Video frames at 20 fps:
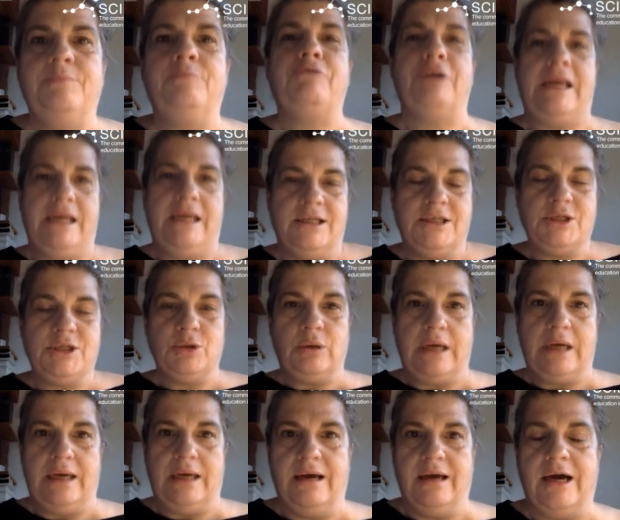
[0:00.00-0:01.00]
Brilliant.
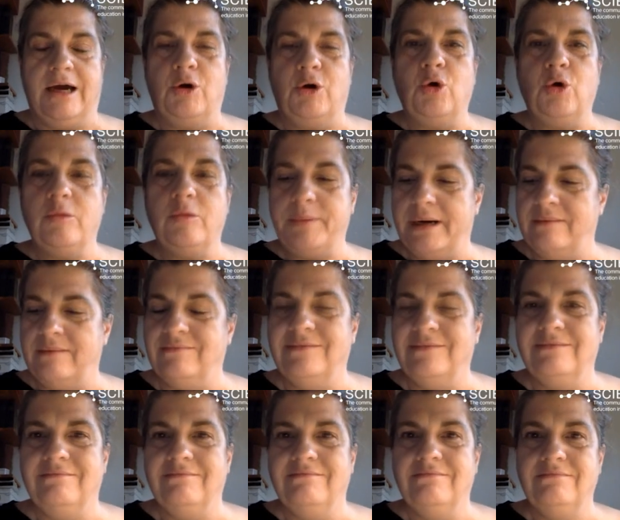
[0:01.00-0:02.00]
Okay, I hope
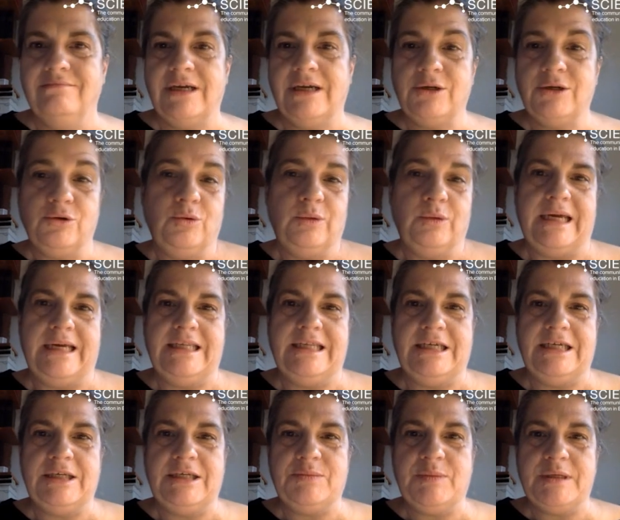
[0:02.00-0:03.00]
I don't know what I
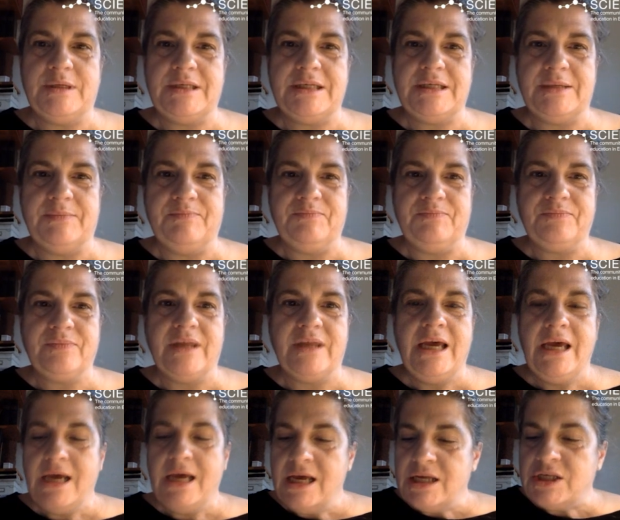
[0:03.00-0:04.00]
did, but
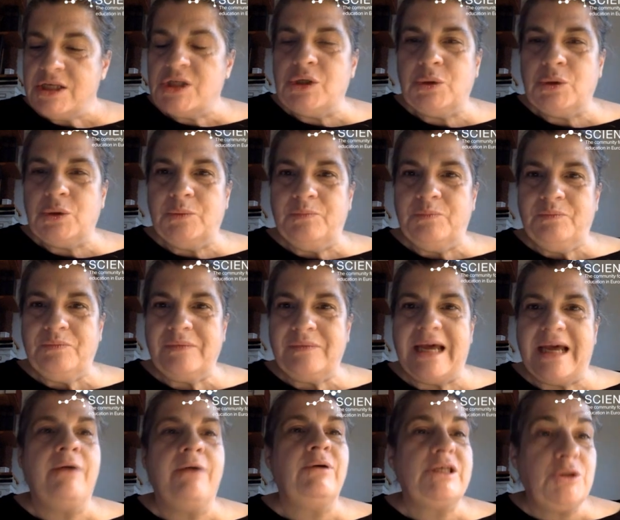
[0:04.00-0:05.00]
so
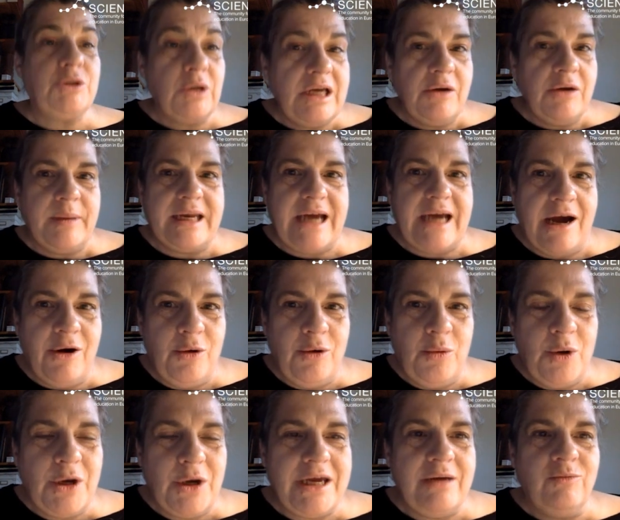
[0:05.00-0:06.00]
I was talking about our
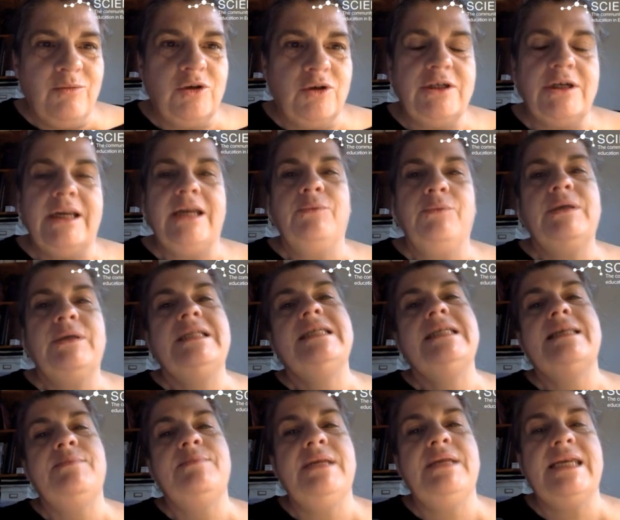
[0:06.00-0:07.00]
working model, and we
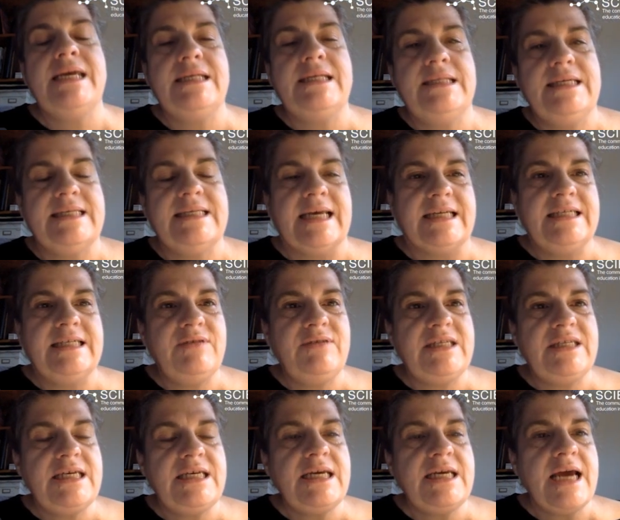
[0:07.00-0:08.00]
disseminate this
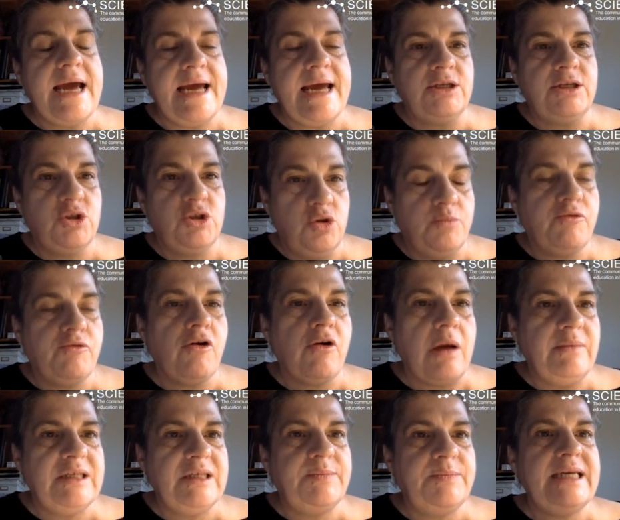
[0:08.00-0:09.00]
activity, and the
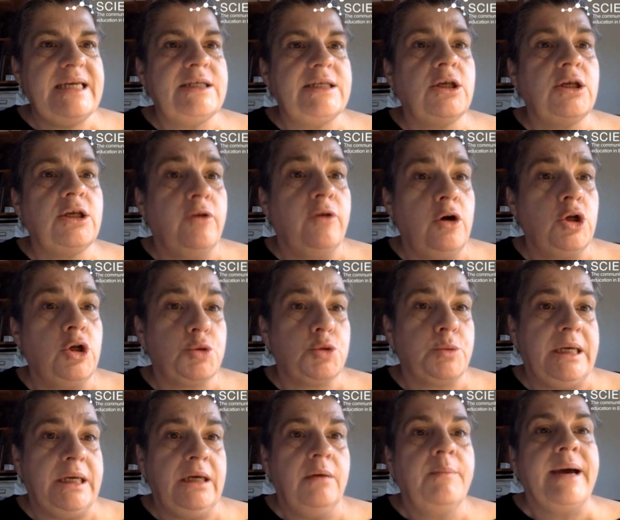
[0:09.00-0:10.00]
program is based on
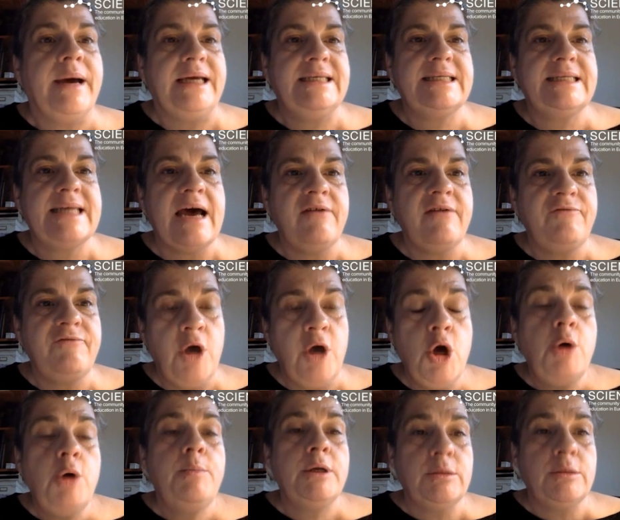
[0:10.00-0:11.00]
volunteering by staff,
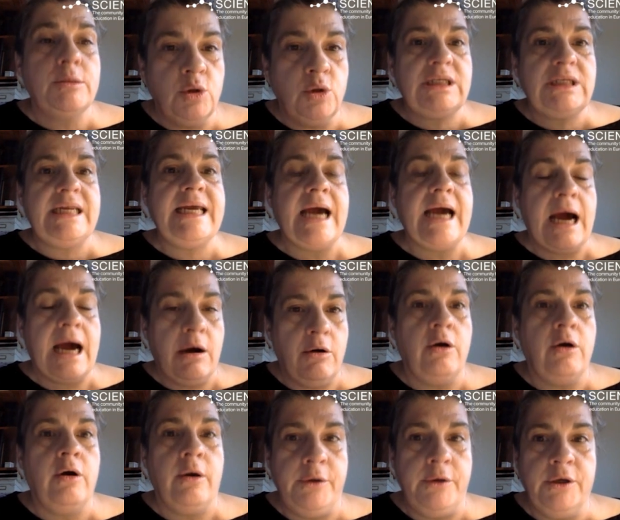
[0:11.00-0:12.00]
but mostly
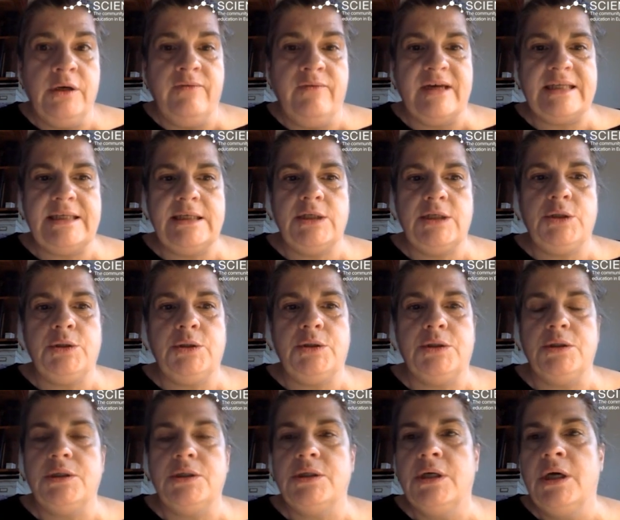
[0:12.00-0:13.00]
our university
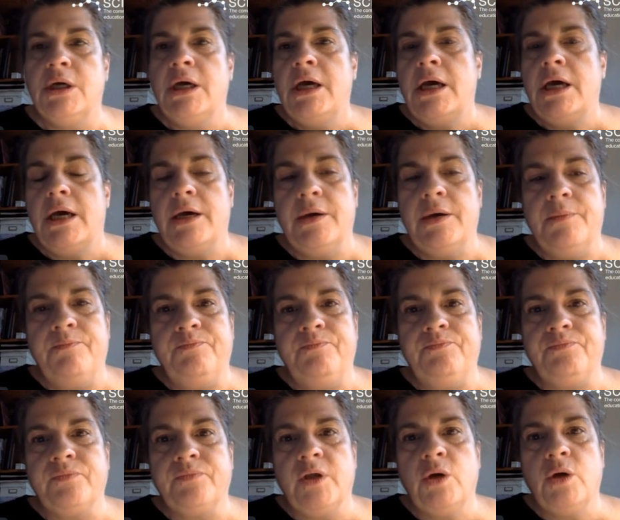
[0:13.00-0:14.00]
students
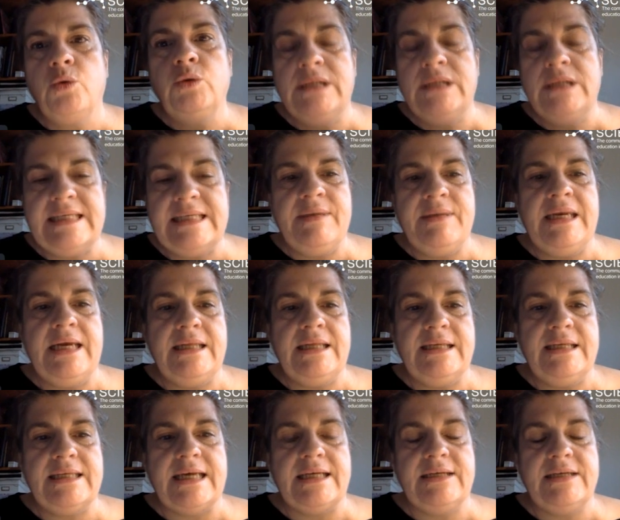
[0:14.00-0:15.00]
who disseminate
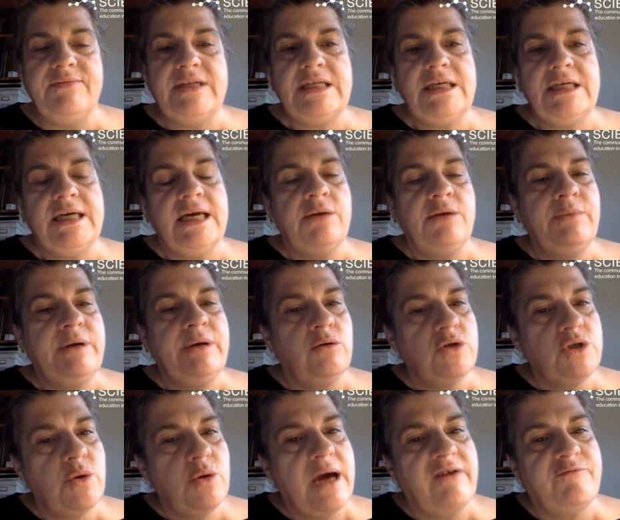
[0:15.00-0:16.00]
this activity. And we
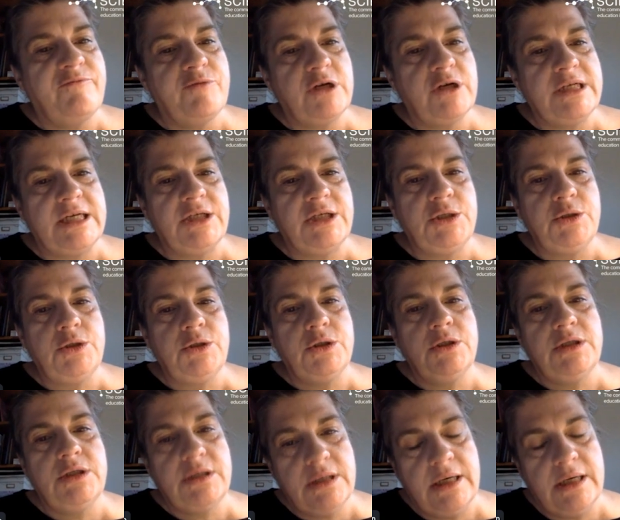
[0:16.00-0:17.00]
also have project
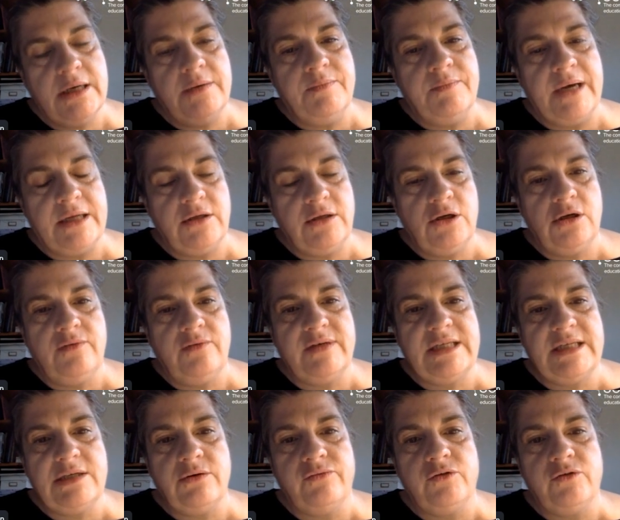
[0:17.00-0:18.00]
students at the
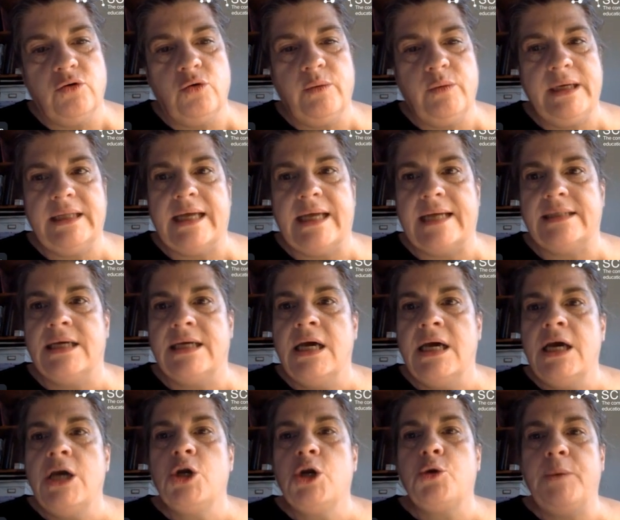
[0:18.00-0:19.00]
University of Galway that
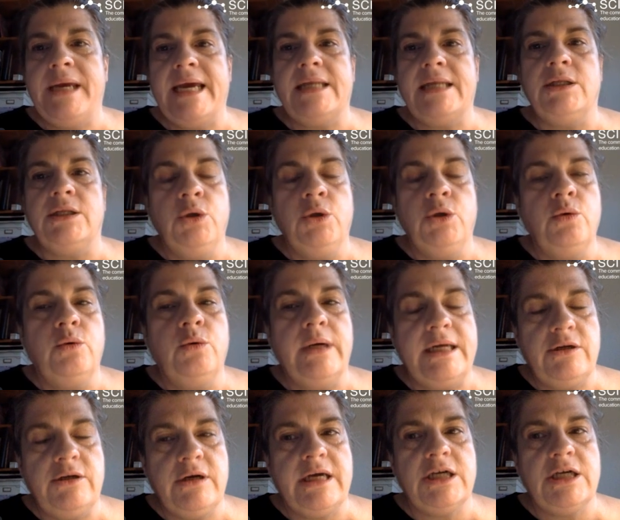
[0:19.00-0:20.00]
create new
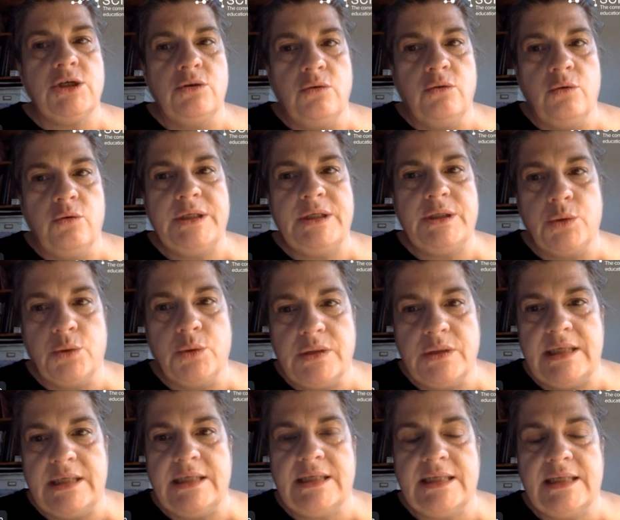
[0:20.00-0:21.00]
educational
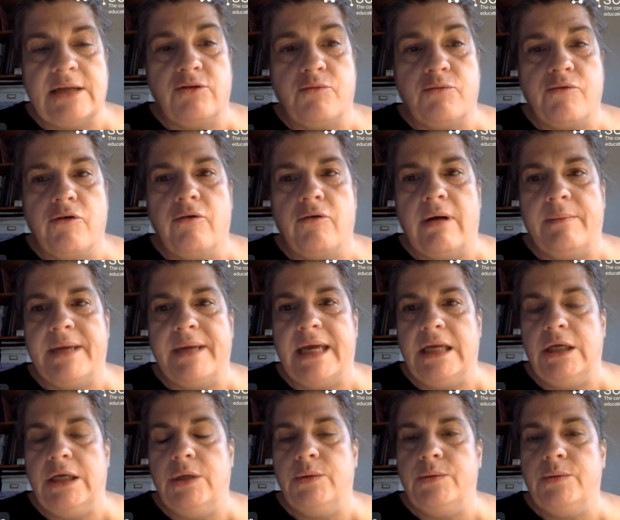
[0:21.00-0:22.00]
resources that the program
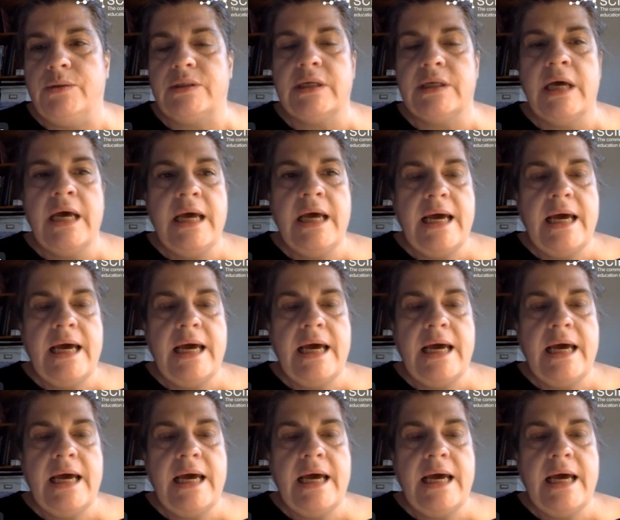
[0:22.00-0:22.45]
can use.